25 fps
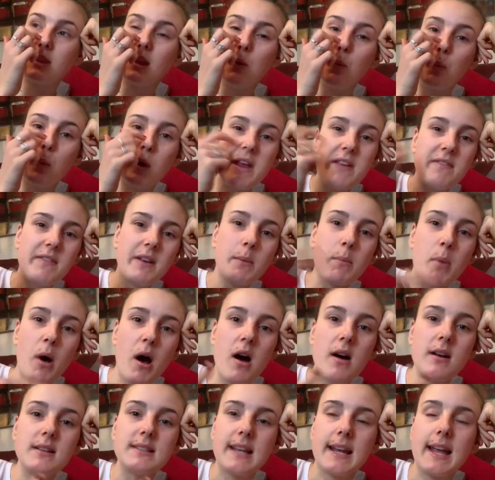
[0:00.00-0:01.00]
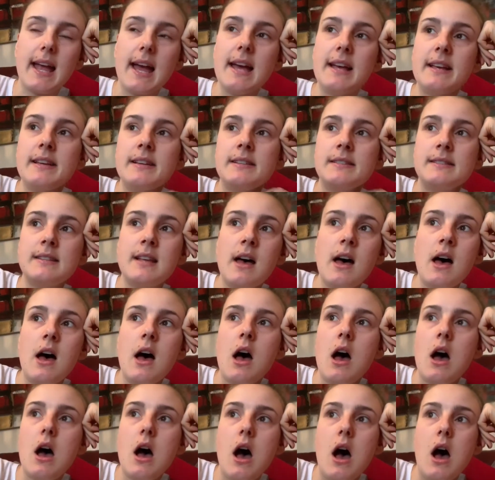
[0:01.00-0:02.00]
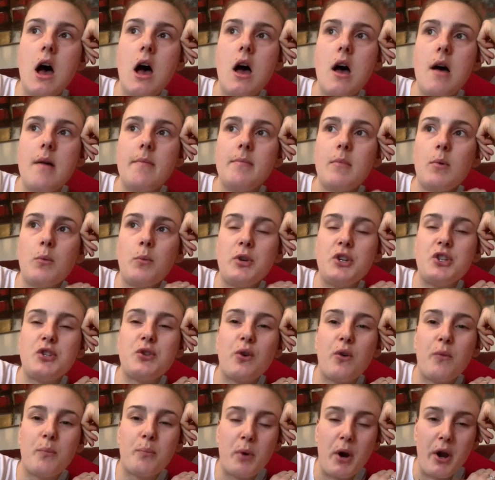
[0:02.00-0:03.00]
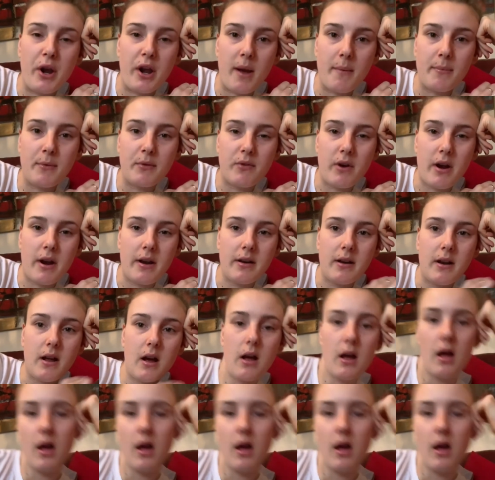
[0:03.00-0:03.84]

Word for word: weaving parts, I guess, um, which sort of broke up the run